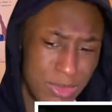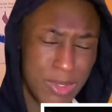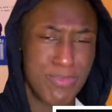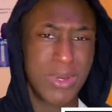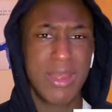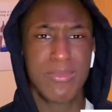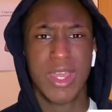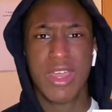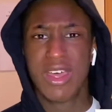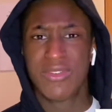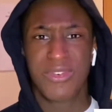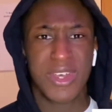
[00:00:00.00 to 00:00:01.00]
the Prem.
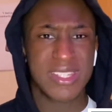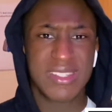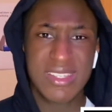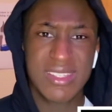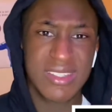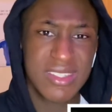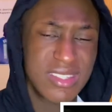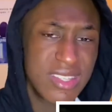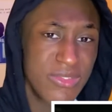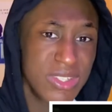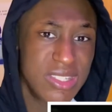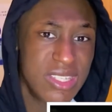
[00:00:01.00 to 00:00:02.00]
First season,
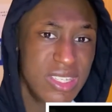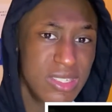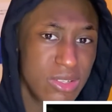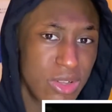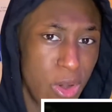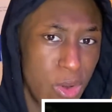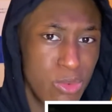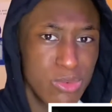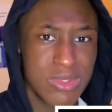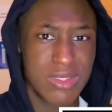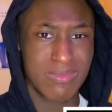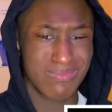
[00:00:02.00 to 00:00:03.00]
17
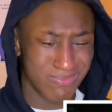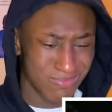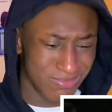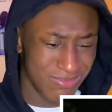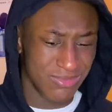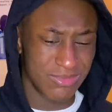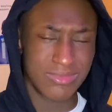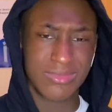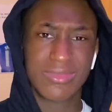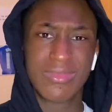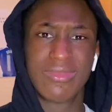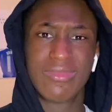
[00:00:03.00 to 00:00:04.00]
goals. You
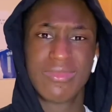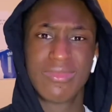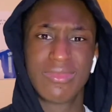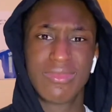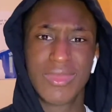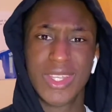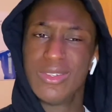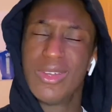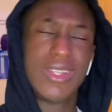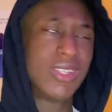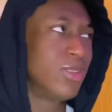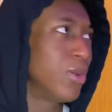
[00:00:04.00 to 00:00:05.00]

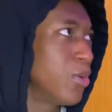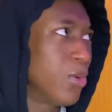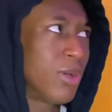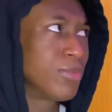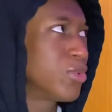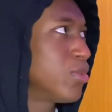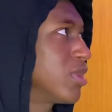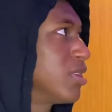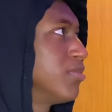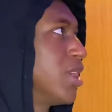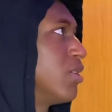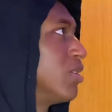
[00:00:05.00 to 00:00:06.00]
already know what I'm talking
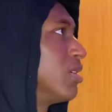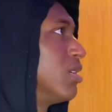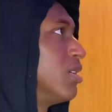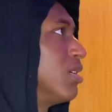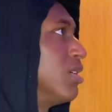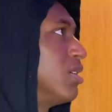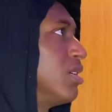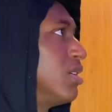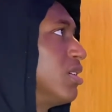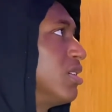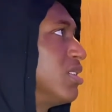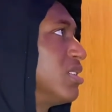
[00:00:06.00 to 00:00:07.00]
about.
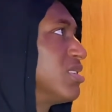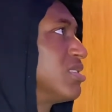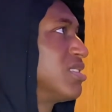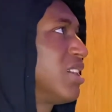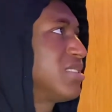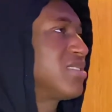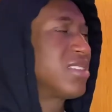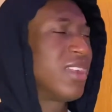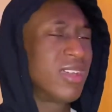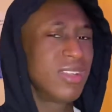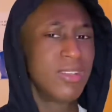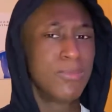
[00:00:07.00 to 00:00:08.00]
Zlatan